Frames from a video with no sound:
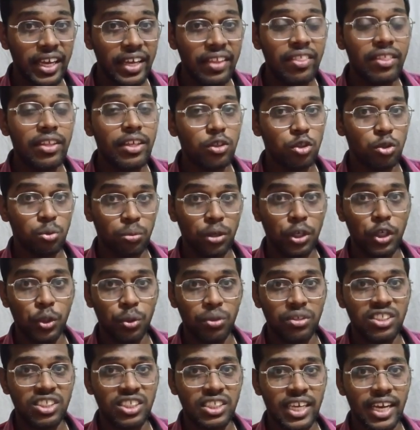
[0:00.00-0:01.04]
in this
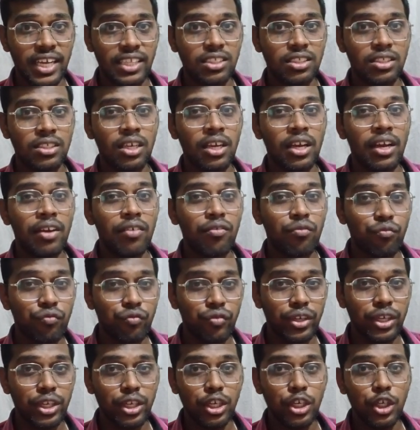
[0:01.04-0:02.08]
Ubuntu instance,
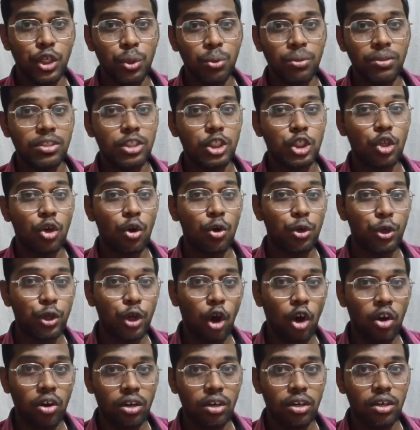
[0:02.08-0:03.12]
we need to install
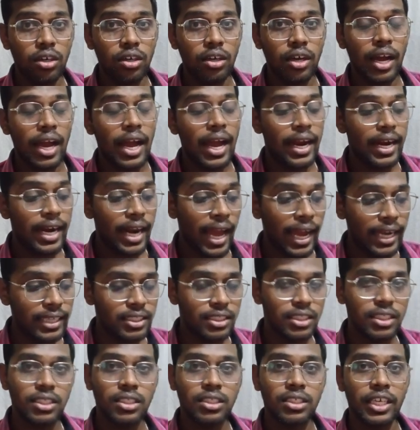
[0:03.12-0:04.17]
Docker and
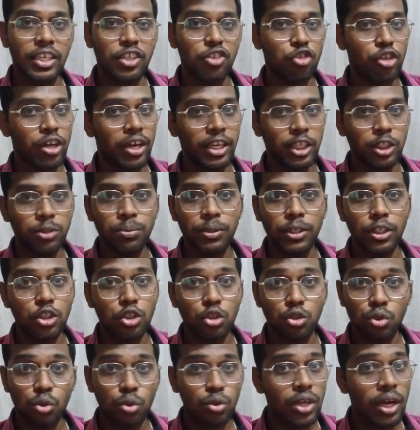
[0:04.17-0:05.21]
access Nginx
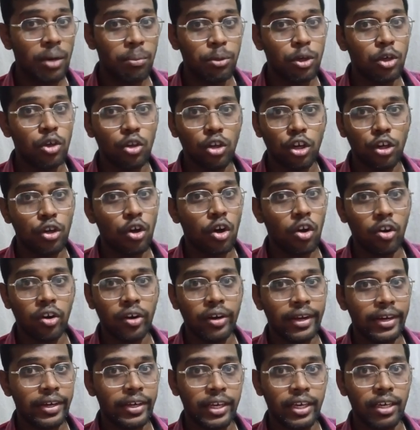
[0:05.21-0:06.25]
page through that particular
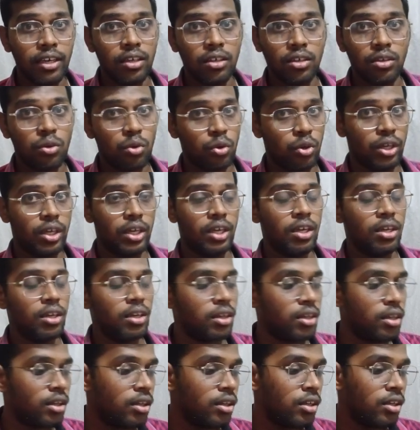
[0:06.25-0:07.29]
Docker container. Okay.
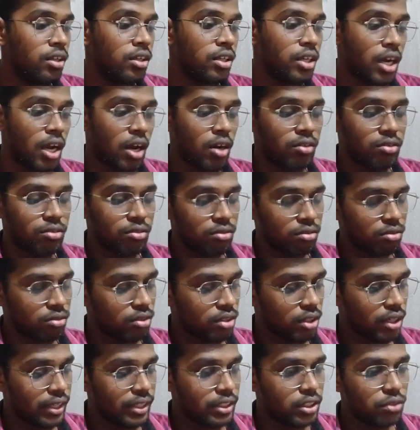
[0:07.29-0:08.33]
Now,
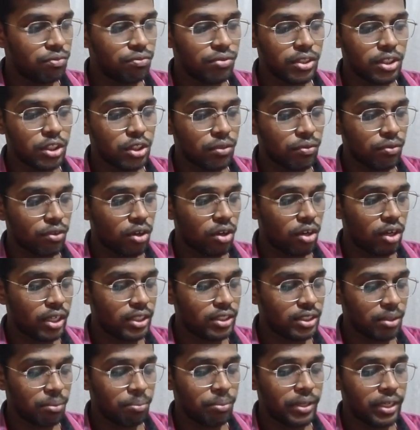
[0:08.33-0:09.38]
let's first of all,
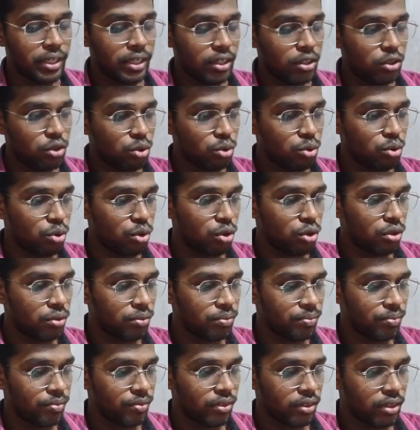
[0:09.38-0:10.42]
let's update it
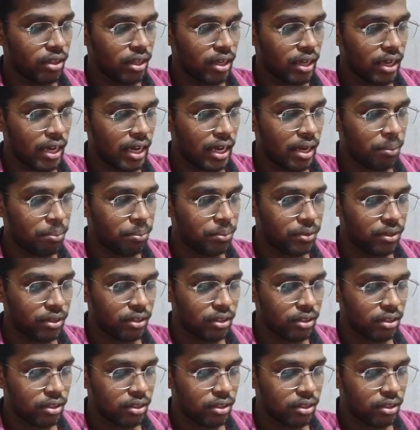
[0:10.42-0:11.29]
sudo apt